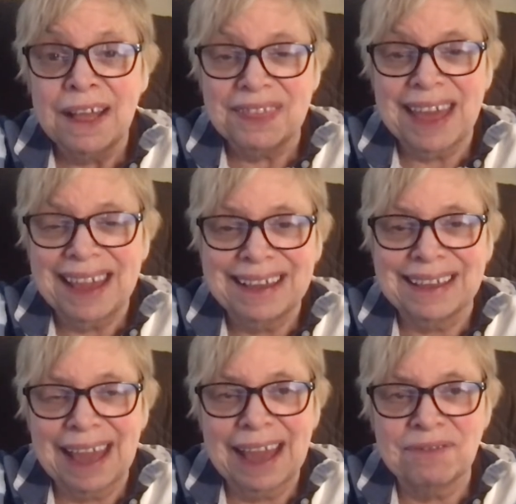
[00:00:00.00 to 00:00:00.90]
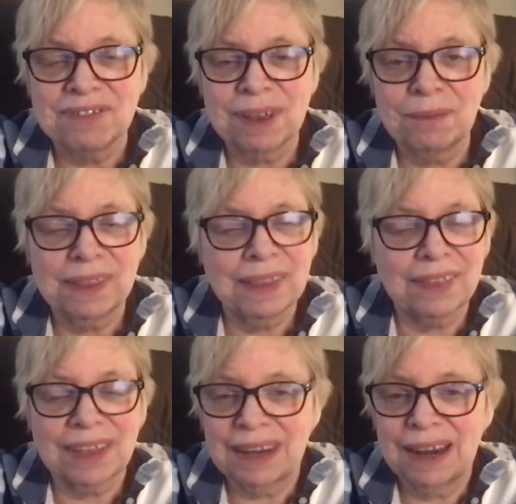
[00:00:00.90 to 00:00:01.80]
They gave something that
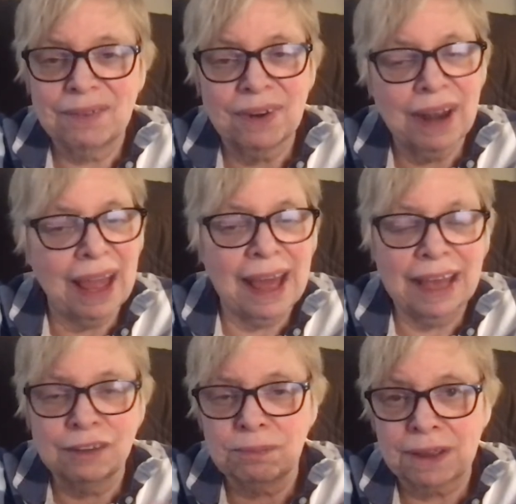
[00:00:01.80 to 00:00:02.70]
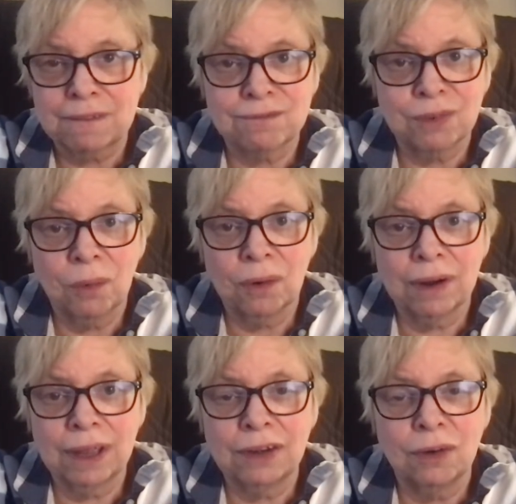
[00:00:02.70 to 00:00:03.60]
they never had before
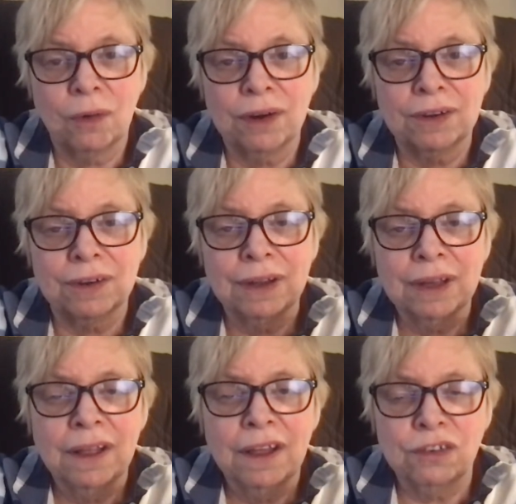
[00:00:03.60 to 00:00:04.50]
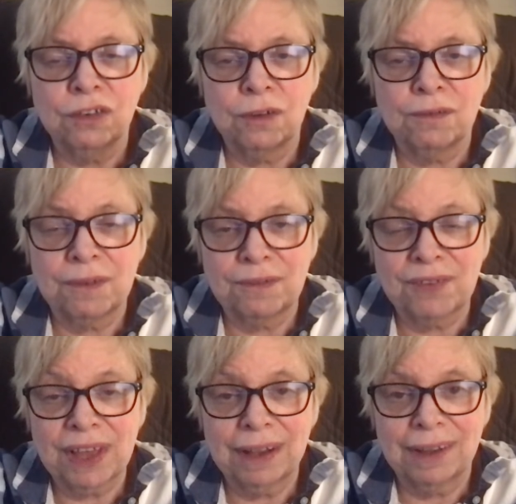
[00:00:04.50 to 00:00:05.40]
in order to
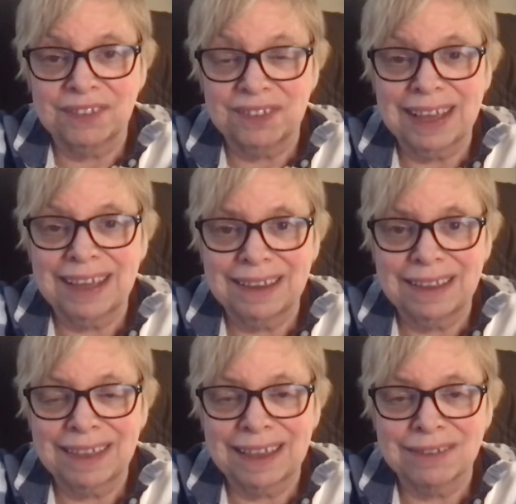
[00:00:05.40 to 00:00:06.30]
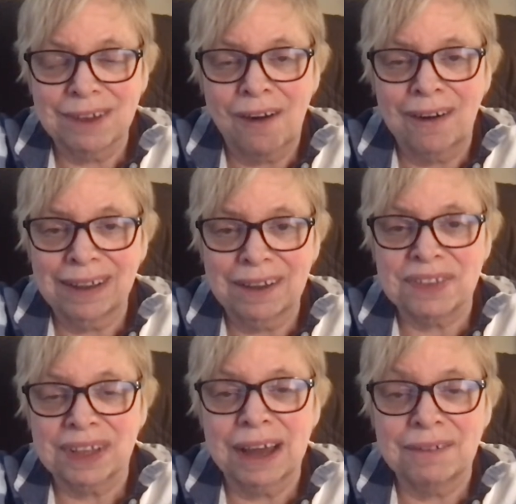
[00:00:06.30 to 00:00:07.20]
fulfill seeing this Ark of
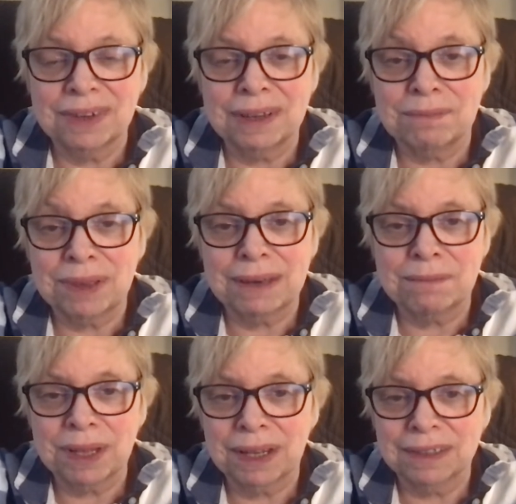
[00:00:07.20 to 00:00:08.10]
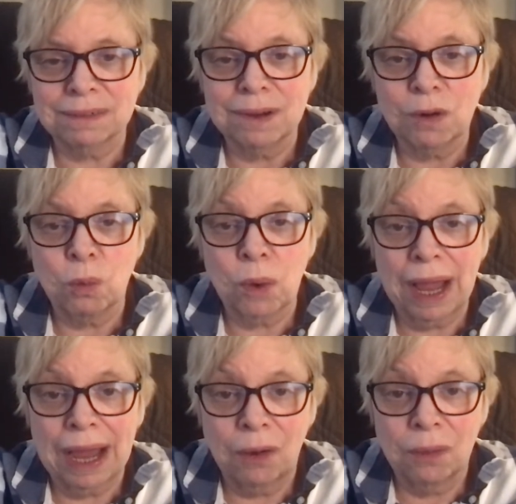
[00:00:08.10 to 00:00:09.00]
the Covenant being built.
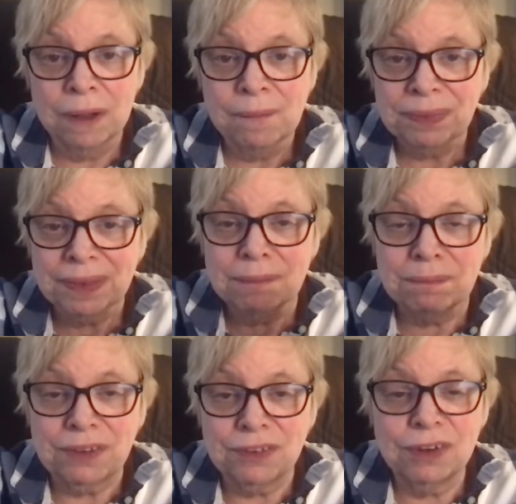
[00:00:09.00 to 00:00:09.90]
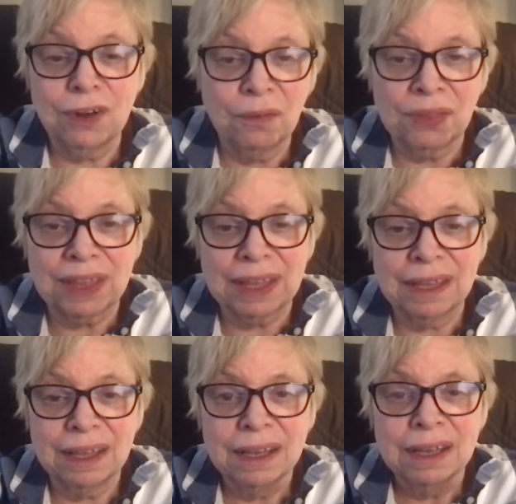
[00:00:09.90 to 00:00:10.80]
Wow. But you know,
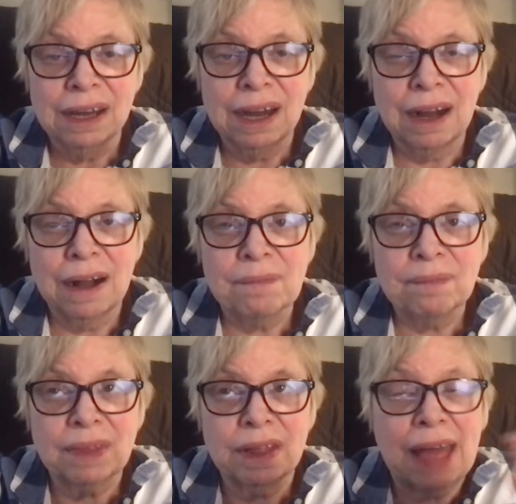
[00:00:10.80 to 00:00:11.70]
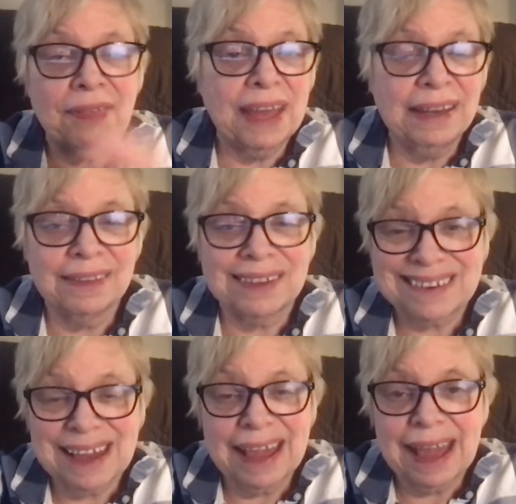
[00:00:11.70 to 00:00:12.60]
the um, at the end of the
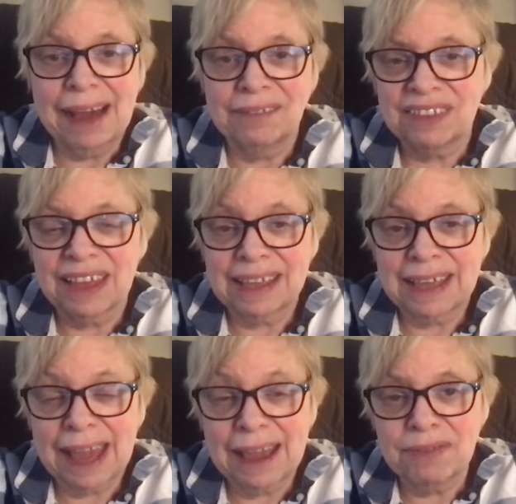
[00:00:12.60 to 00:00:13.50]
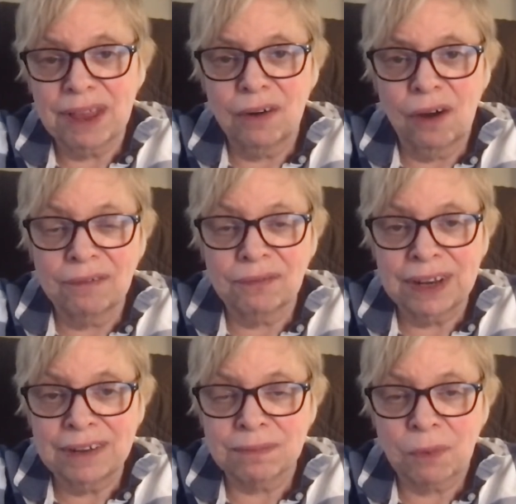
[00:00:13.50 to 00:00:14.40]
day, after they gave their
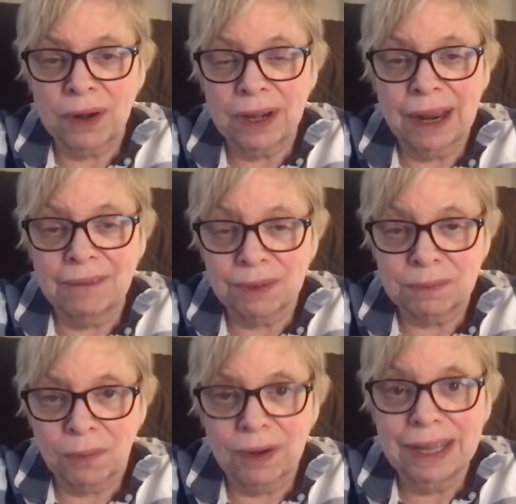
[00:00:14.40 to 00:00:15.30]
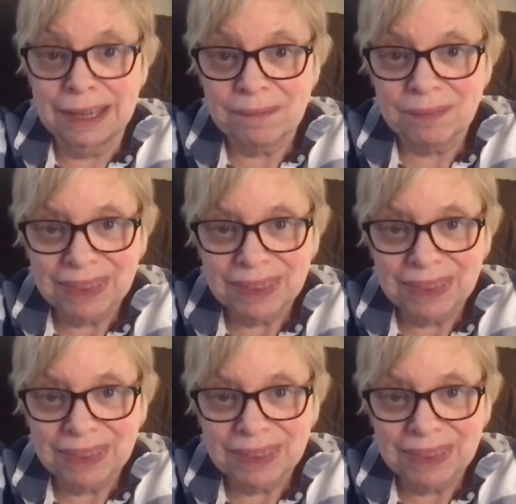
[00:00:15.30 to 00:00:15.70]
offerings morning after morning,